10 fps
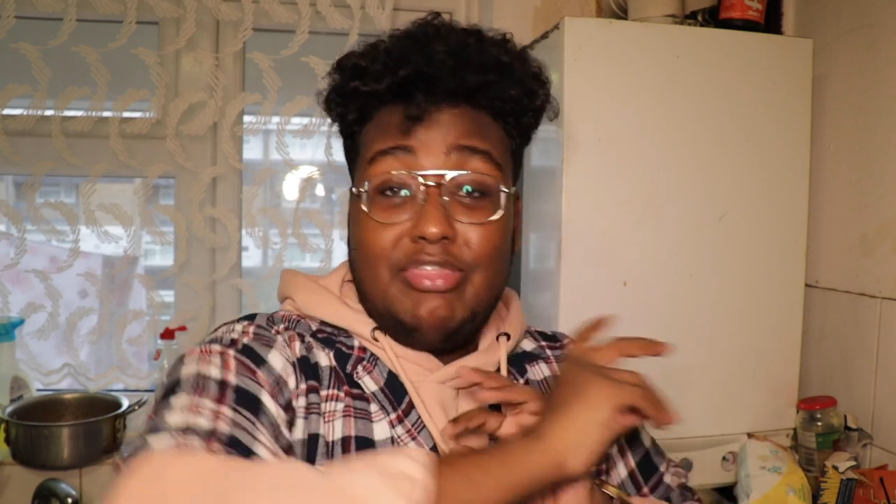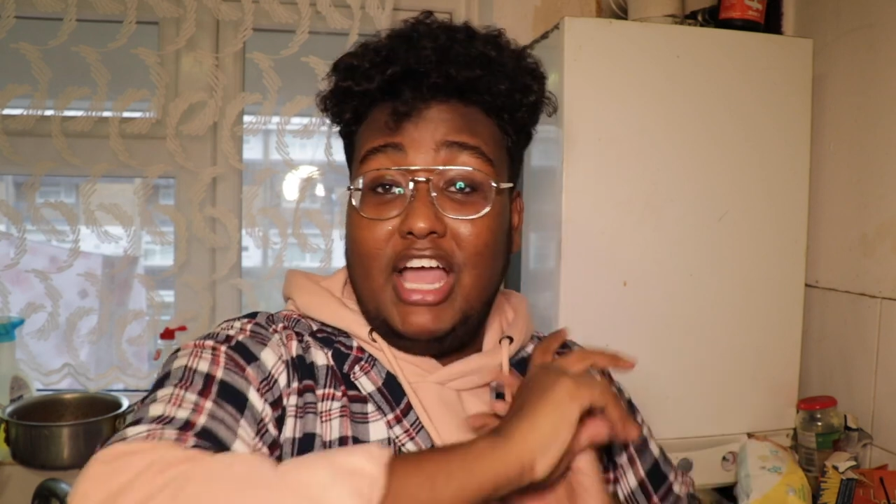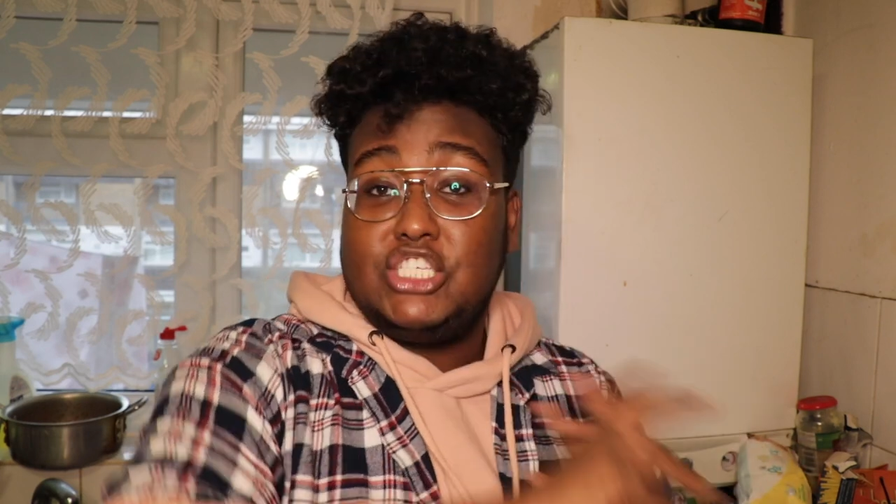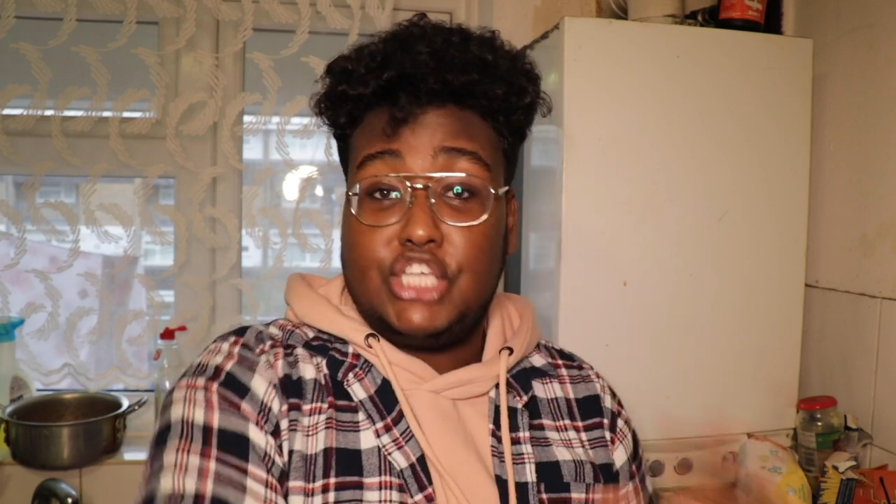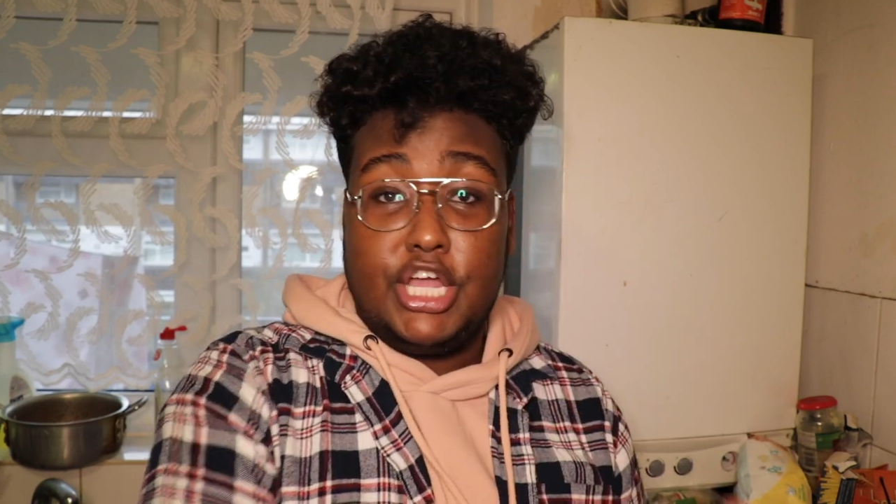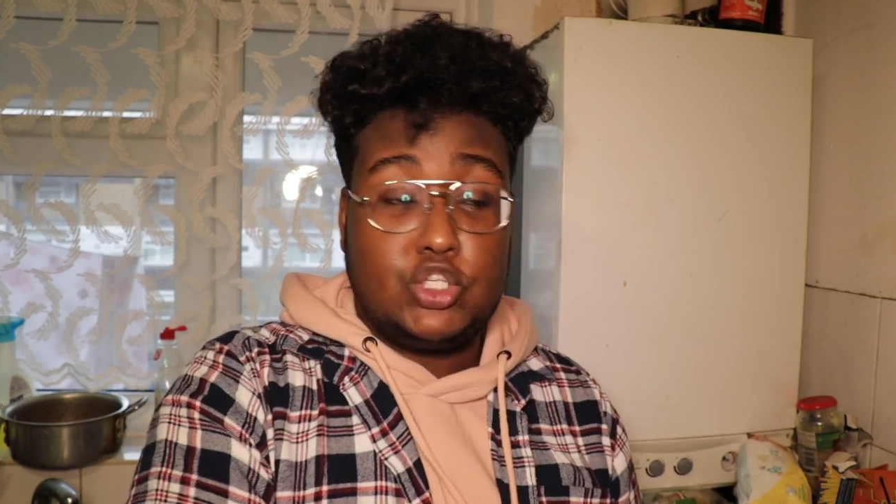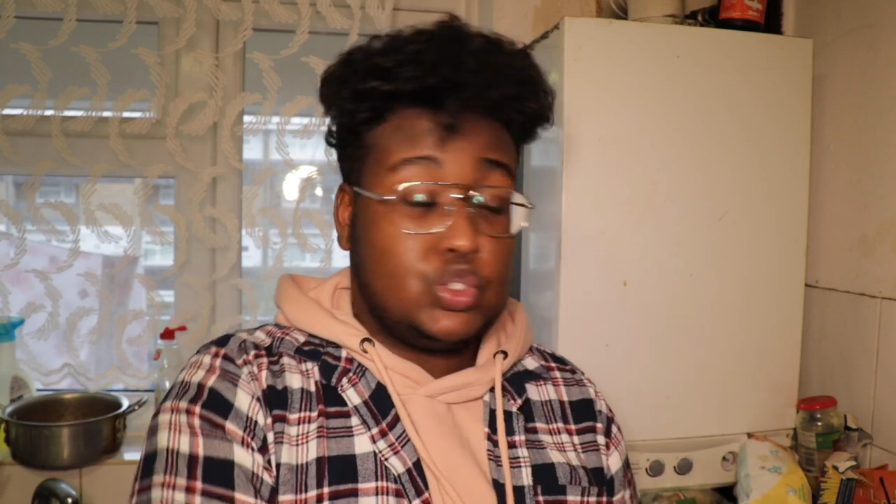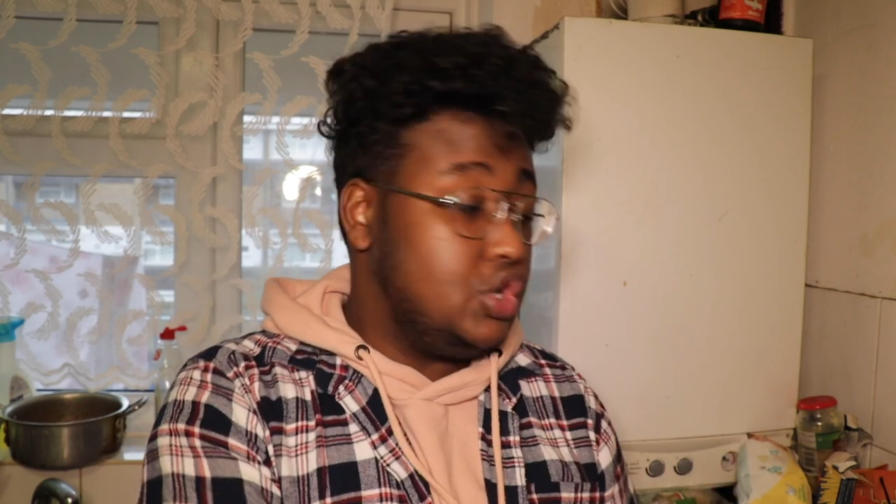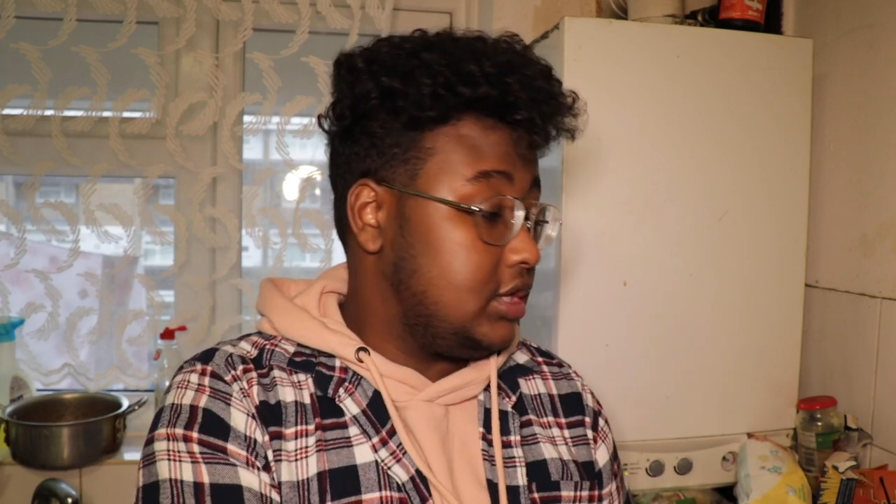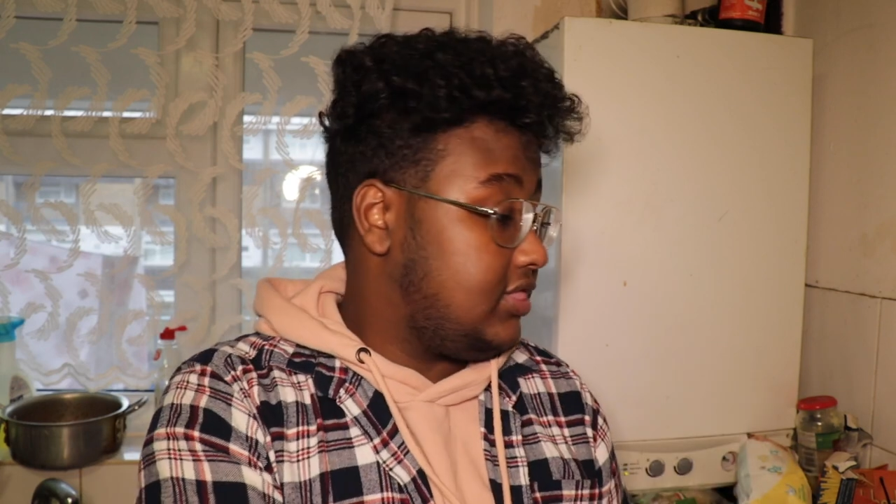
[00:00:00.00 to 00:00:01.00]
The Anjera's
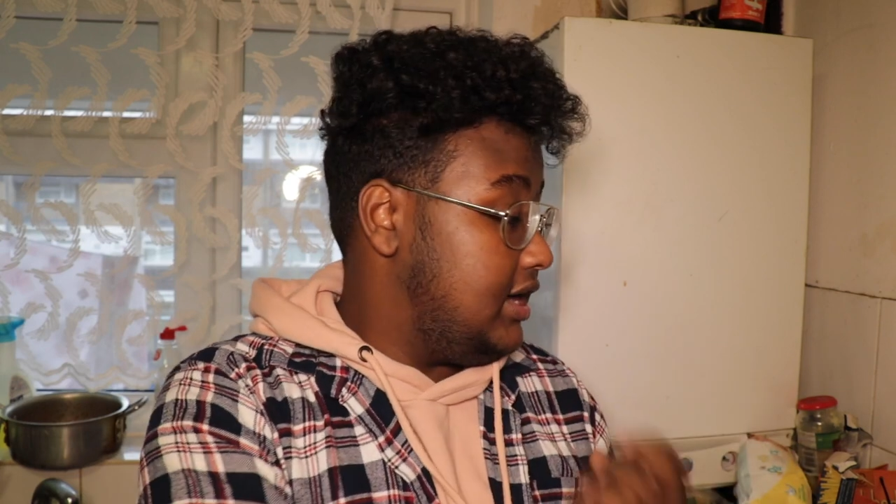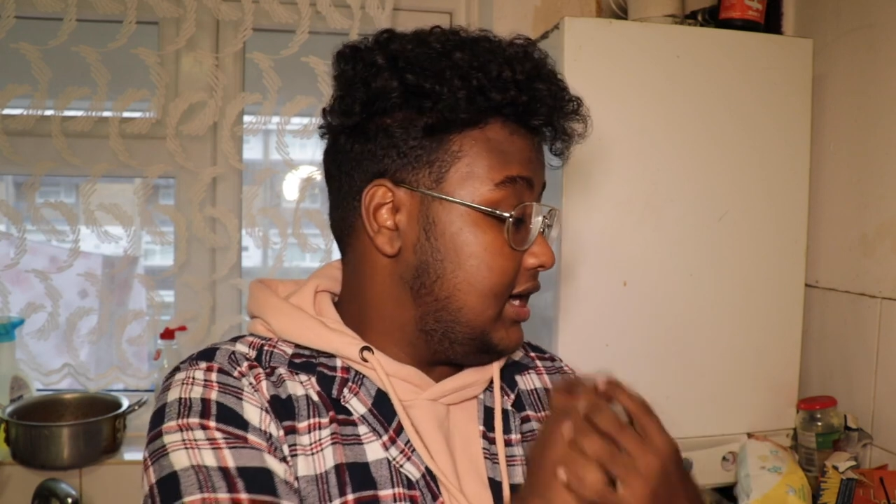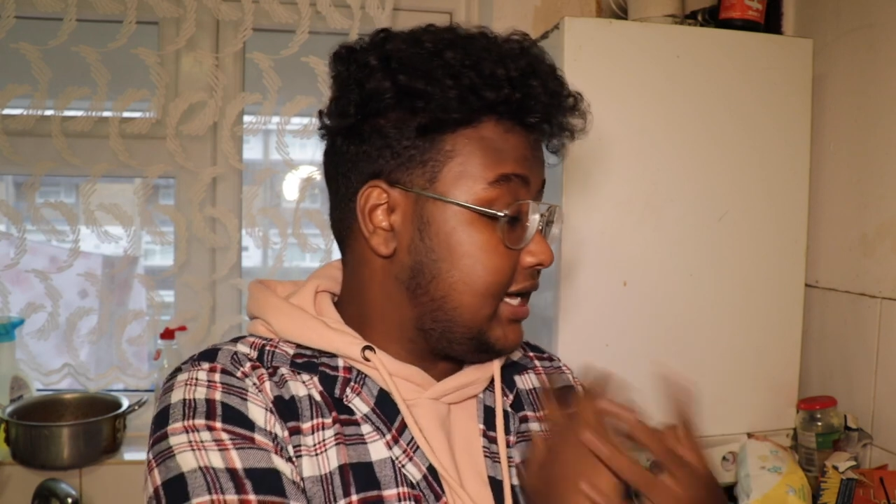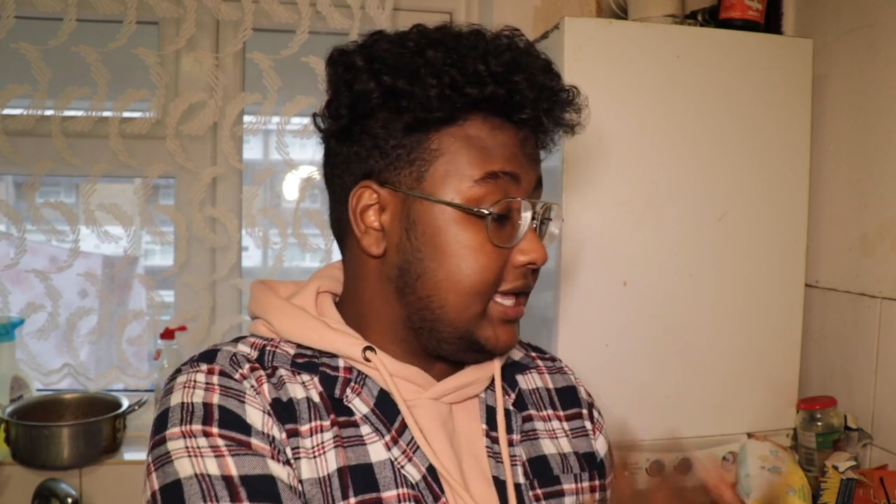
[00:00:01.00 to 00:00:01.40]
cooked, the